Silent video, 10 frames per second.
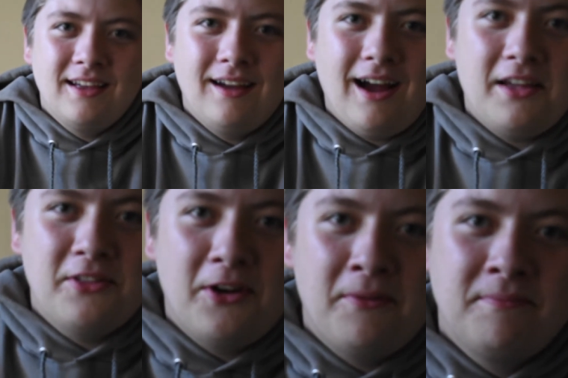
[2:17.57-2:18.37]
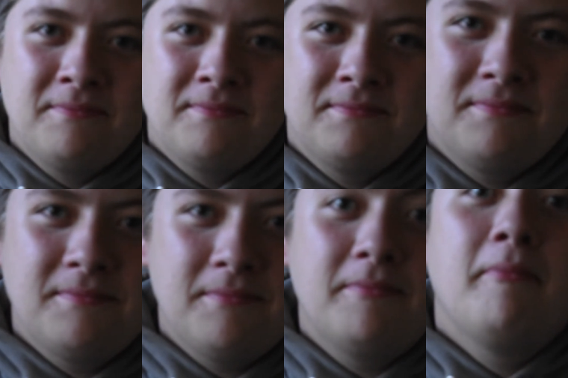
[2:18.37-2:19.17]
Hi there.
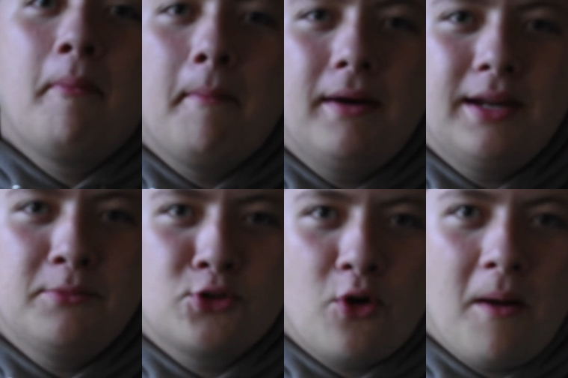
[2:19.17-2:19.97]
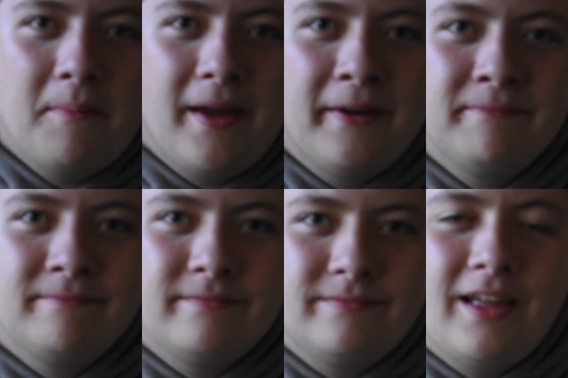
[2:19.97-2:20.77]
My name's Grombe,
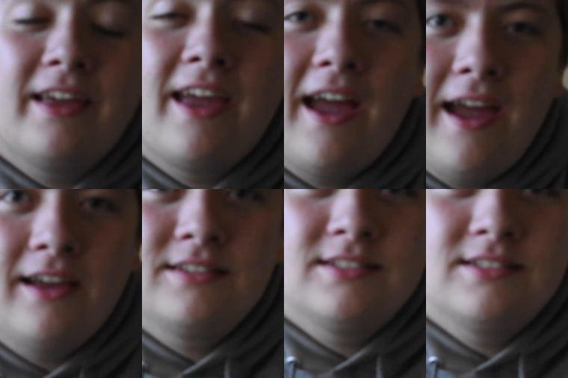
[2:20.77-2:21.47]
aka